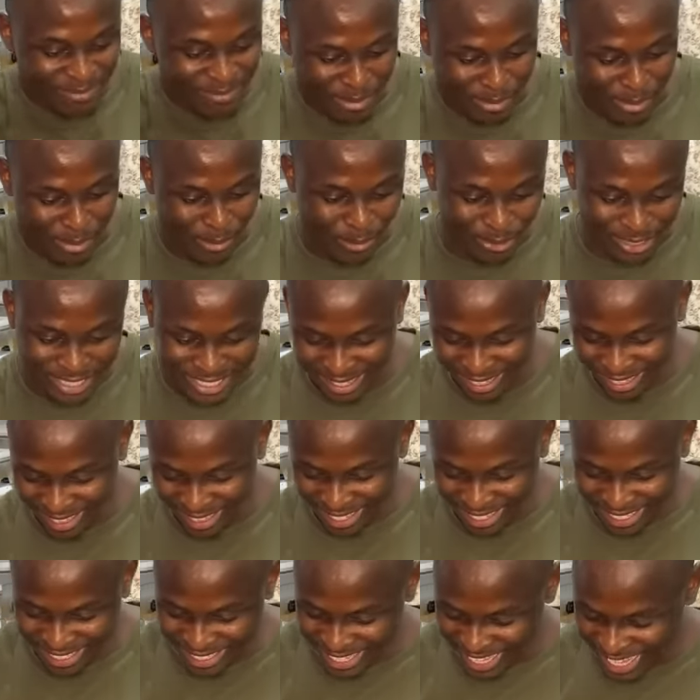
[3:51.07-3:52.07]
people watching
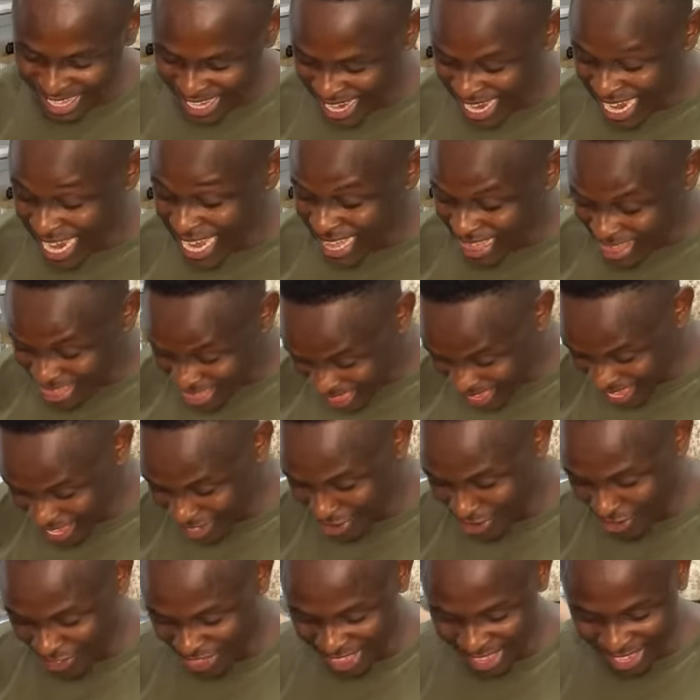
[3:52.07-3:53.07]
this. Thank
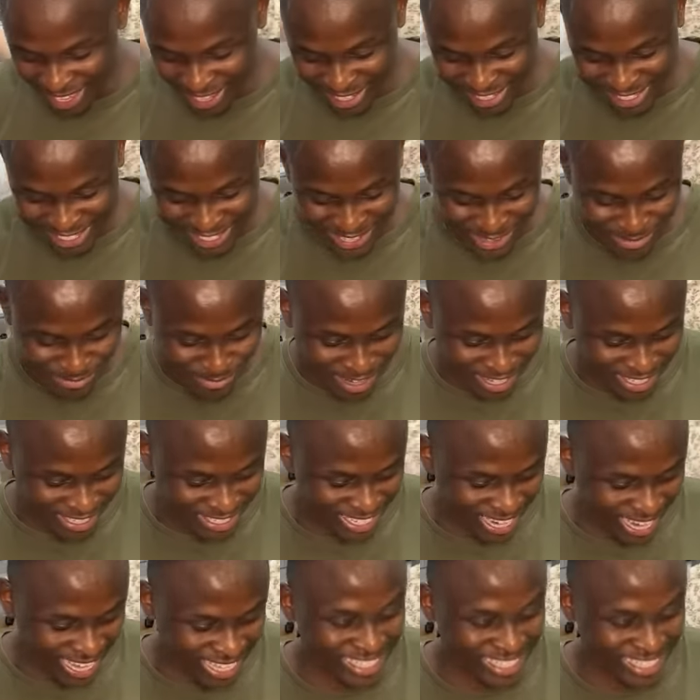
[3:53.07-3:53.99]
you, thank you so much. I